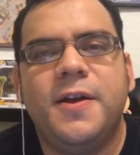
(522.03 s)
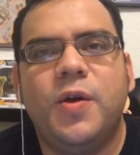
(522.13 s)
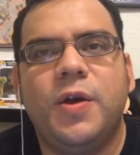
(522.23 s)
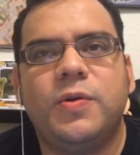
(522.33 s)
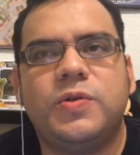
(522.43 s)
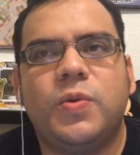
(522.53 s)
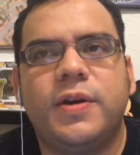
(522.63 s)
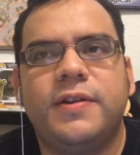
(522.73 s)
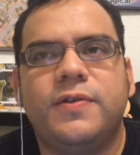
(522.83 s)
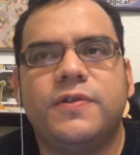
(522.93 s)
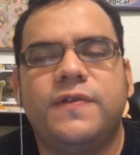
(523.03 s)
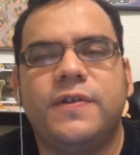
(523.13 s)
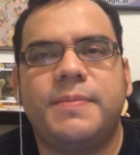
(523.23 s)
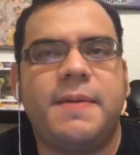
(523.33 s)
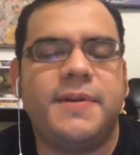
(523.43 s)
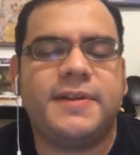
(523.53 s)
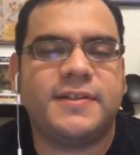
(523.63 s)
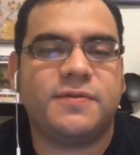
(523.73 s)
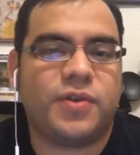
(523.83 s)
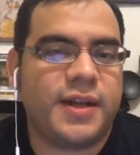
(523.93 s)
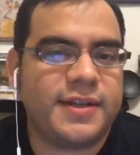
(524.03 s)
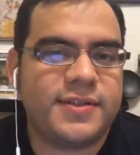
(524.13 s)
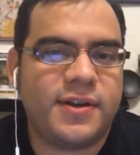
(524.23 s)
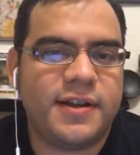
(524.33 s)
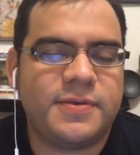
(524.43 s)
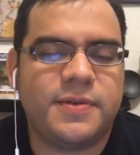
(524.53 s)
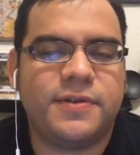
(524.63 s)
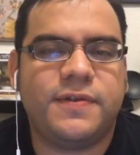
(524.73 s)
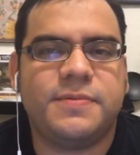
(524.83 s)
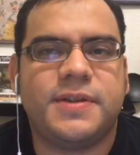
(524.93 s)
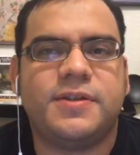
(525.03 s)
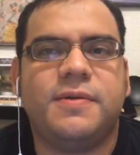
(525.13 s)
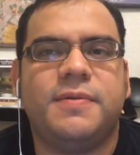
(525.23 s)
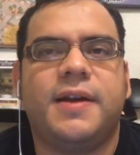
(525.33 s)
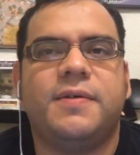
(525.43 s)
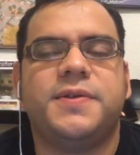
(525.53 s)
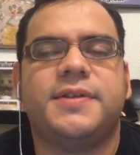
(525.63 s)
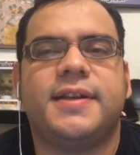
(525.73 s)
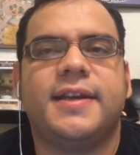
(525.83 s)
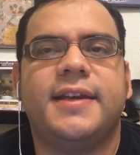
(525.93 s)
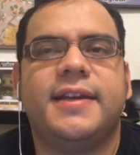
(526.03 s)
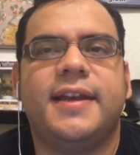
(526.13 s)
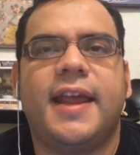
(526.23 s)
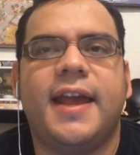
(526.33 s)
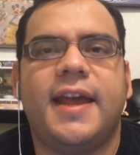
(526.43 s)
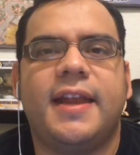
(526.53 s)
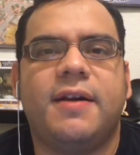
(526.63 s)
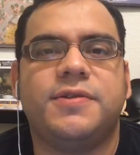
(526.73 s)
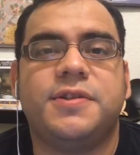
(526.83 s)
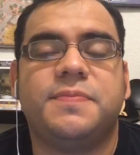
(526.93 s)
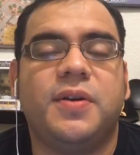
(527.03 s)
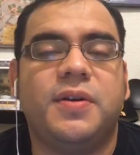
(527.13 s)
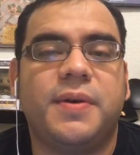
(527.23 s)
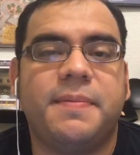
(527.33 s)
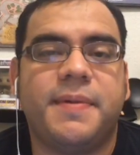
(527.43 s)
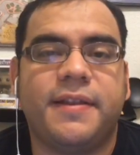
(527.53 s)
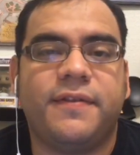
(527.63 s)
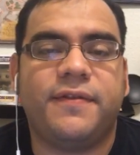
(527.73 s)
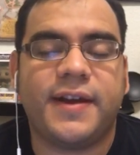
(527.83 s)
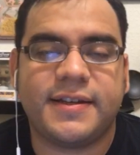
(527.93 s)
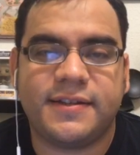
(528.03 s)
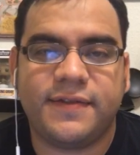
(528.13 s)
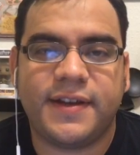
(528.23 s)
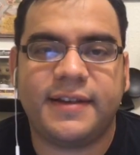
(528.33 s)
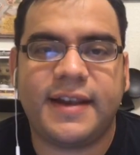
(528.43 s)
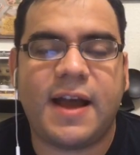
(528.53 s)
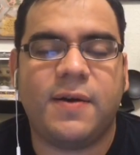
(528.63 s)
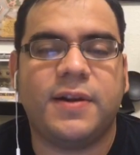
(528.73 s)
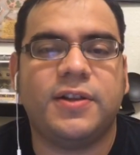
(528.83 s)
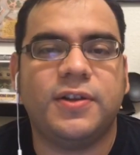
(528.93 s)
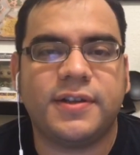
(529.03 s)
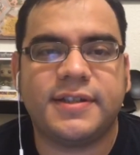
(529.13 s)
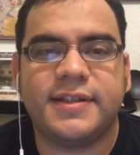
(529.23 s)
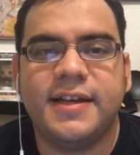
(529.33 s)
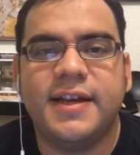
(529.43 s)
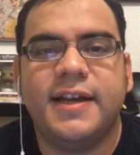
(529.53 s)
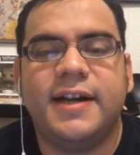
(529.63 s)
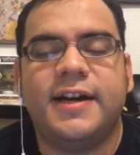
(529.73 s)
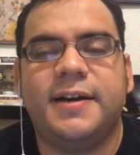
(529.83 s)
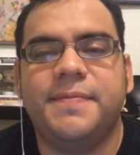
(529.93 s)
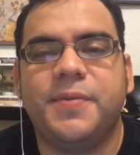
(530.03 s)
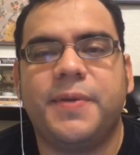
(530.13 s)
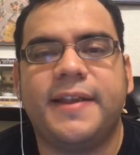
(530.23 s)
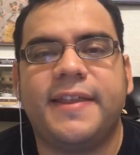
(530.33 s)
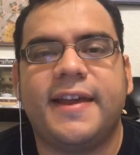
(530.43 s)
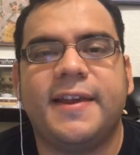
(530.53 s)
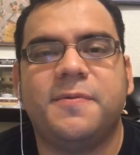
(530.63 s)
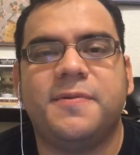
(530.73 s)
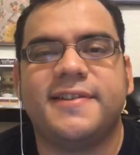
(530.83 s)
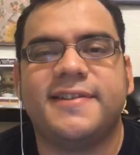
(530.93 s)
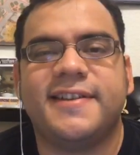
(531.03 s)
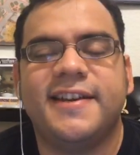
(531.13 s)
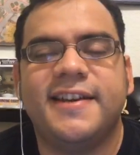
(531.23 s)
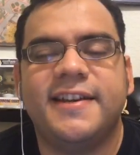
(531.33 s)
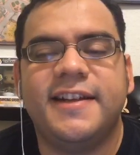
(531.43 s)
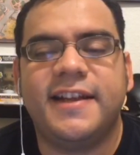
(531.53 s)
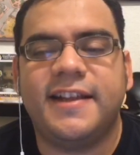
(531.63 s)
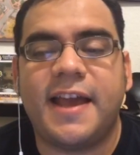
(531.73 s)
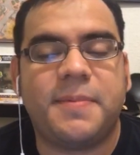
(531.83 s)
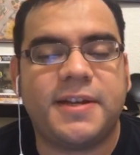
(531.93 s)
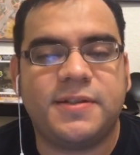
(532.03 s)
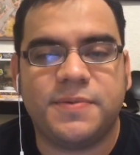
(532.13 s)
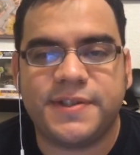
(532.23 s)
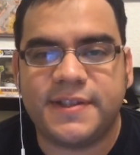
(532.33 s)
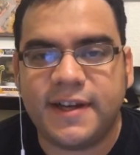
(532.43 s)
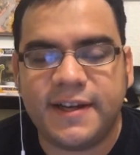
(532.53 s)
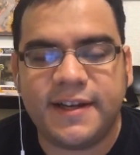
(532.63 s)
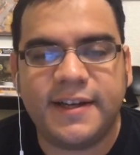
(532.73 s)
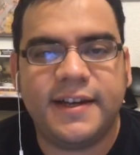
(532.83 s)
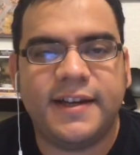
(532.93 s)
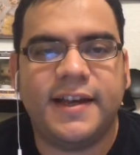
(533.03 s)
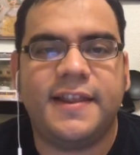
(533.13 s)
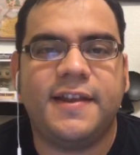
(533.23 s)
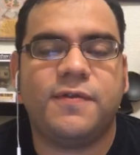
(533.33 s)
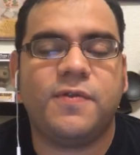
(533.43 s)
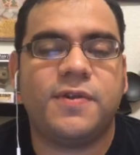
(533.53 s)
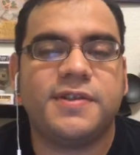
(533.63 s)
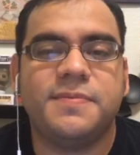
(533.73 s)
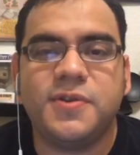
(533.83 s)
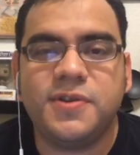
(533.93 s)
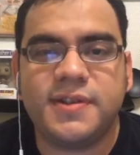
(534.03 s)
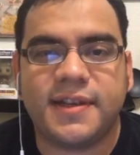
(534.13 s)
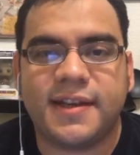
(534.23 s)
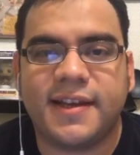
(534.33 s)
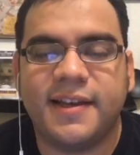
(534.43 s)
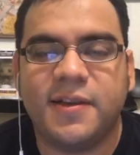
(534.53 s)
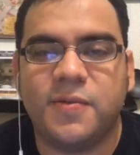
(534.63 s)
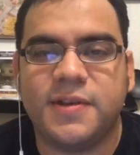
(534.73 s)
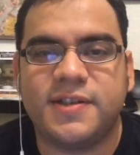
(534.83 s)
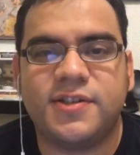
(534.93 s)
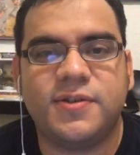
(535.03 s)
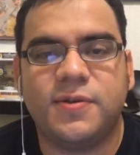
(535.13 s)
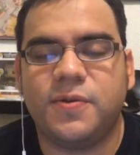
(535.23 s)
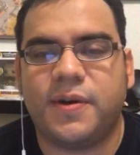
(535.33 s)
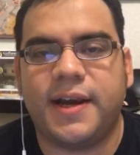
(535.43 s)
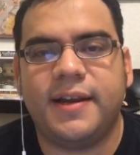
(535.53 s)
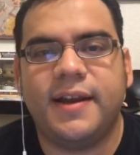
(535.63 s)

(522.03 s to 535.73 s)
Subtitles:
It was one of those films, maybe it's because of when I saw it. It's one of those films I saw when I was a kid, and I was just blown away by the effects of it, how it looked, the way that the animation was done. And then, of course, the music was so great.